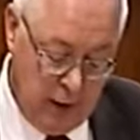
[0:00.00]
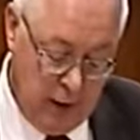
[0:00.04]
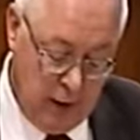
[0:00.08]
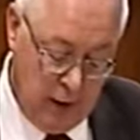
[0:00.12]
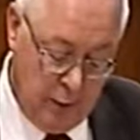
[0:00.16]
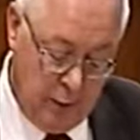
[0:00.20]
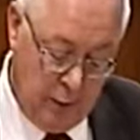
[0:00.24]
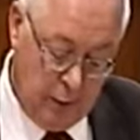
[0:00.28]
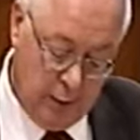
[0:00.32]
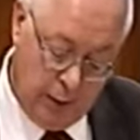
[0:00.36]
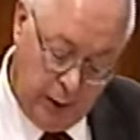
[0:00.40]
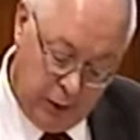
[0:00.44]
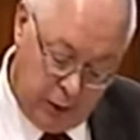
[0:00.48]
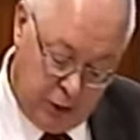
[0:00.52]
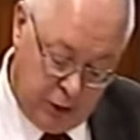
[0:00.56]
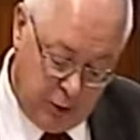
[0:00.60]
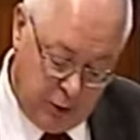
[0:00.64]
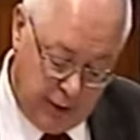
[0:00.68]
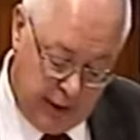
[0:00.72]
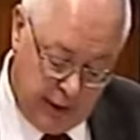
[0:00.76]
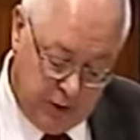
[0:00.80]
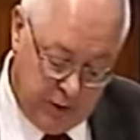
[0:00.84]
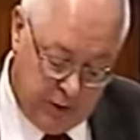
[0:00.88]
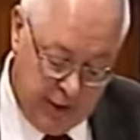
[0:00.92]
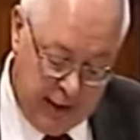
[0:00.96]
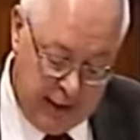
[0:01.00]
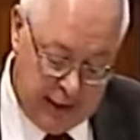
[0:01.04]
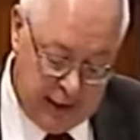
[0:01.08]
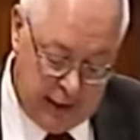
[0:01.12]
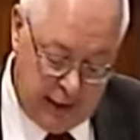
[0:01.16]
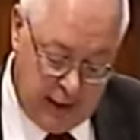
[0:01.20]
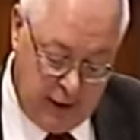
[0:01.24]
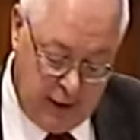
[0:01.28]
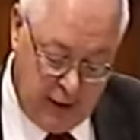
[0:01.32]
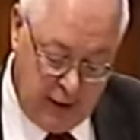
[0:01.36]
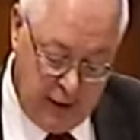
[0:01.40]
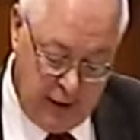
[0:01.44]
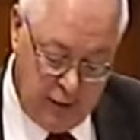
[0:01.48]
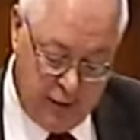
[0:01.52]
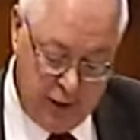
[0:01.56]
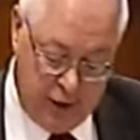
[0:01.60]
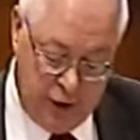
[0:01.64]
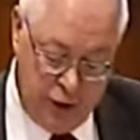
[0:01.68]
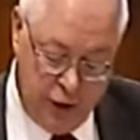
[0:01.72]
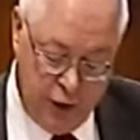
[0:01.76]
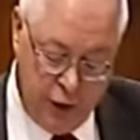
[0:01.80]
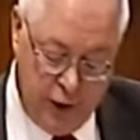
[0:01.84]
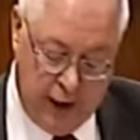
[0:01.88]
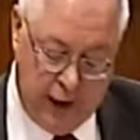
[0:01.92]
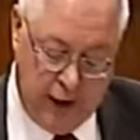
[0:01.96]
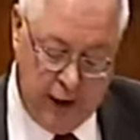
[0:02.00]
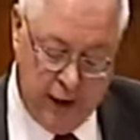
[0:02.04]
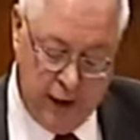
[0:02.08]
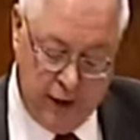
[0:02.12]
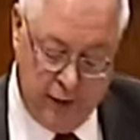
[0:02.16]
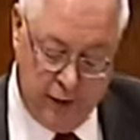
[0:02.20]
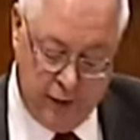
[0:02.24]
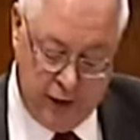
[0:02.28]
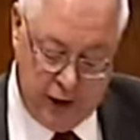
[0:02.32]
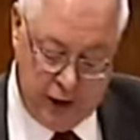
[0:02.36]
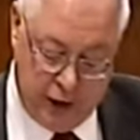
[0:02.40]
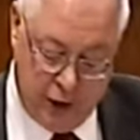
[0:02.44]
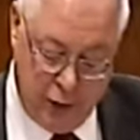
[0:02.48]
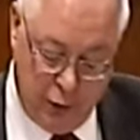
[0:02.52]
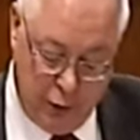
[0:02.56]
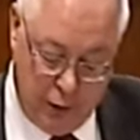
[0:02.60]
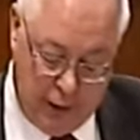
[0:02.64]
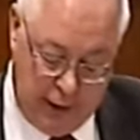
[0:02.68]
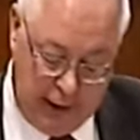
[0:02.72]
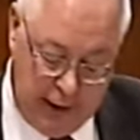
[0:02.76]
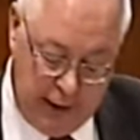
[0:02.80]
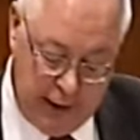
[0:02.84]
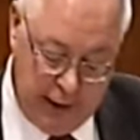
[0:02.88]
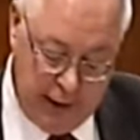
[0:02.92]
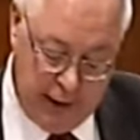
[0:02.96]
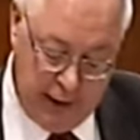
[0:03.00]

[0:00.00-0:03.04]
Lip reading: We will also be investing in renewing and restoring